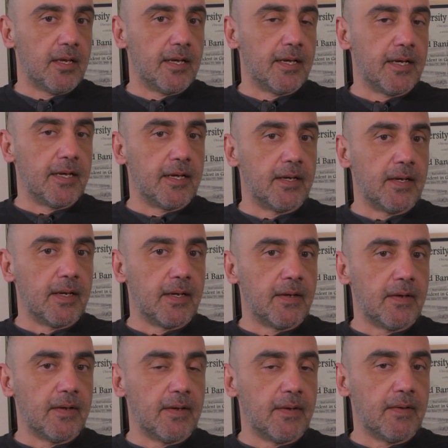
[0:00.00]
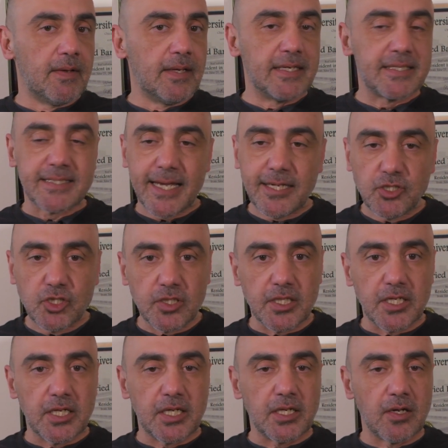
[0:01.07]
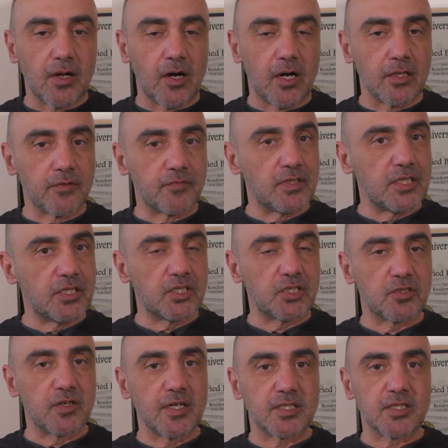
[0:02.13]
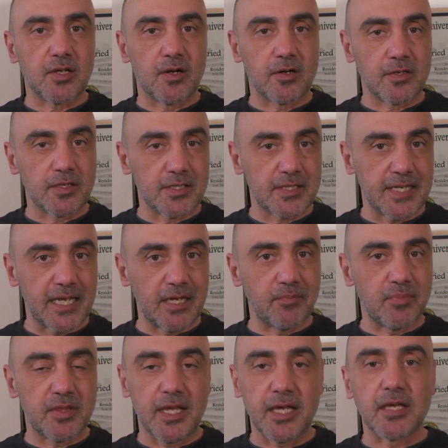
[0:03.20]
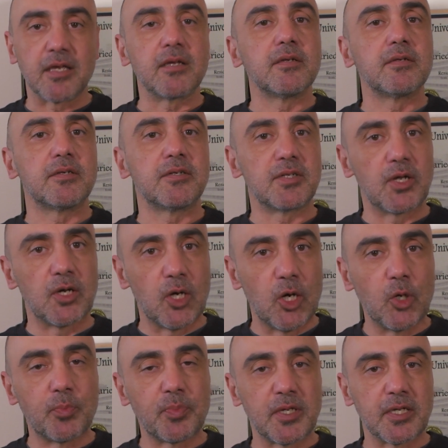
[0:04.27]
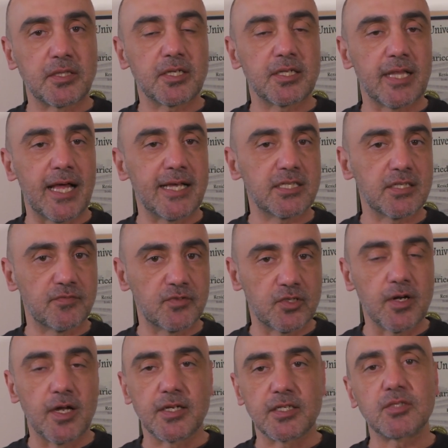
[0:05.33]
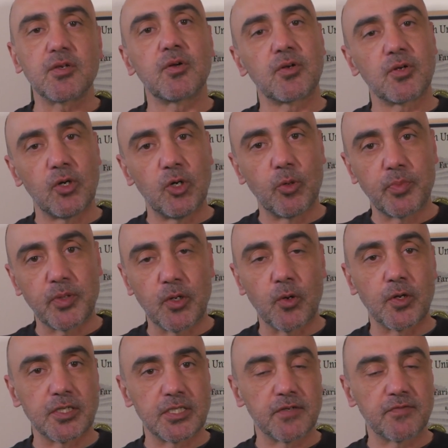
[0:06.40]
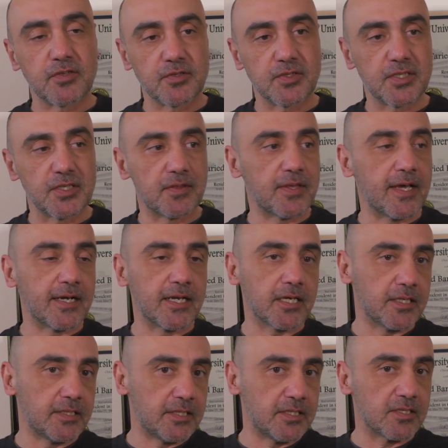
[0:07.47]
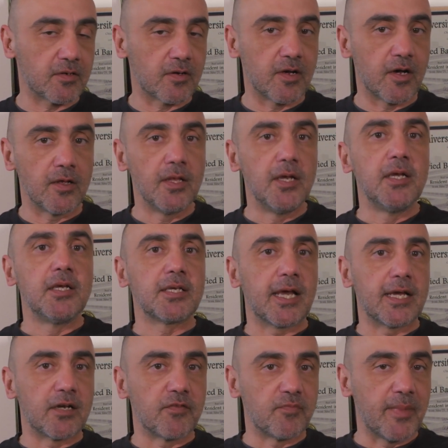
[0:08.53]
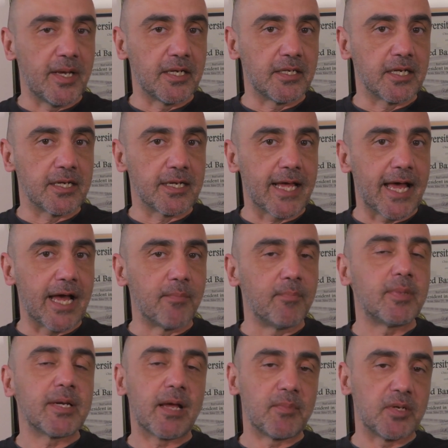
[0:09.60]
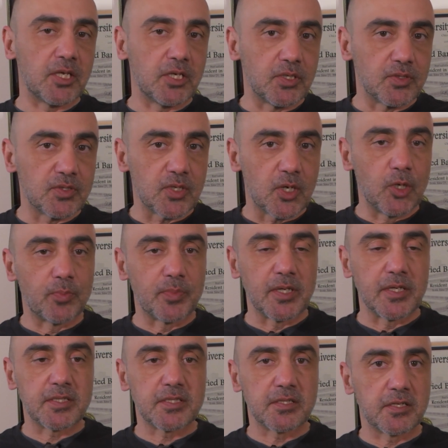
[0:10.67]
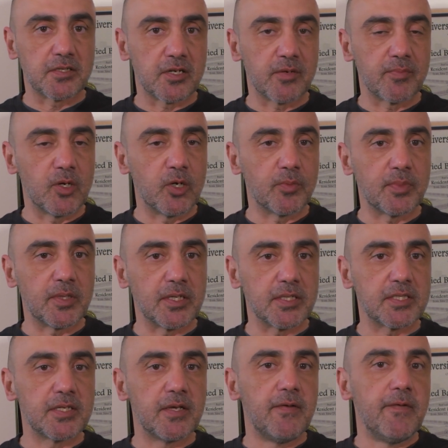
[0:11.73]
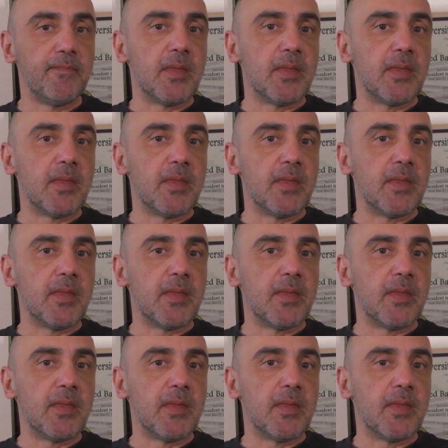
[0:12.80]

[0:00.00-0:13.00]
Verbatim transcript: Uh, essentially, all of these drugs are the same thing. They're the opiate class of drugs, or opioids if they're synthetic, and these are all kind of made in a lab. But I'm going to use opiates, the term opiates.